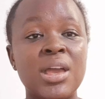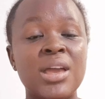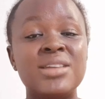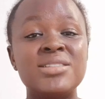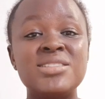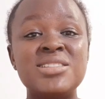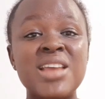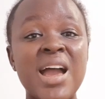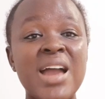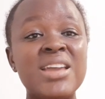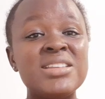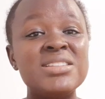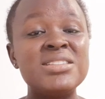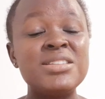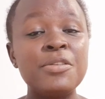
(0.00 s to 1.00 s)
they are
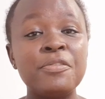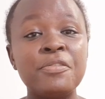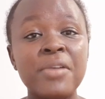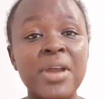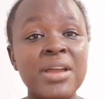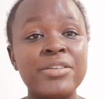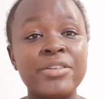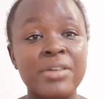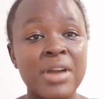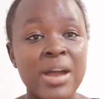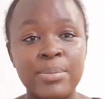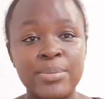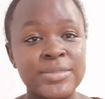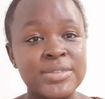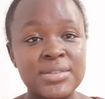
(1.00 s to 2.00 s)
in different
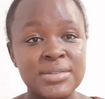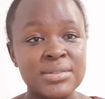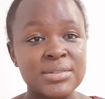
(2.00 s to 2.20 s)
grams.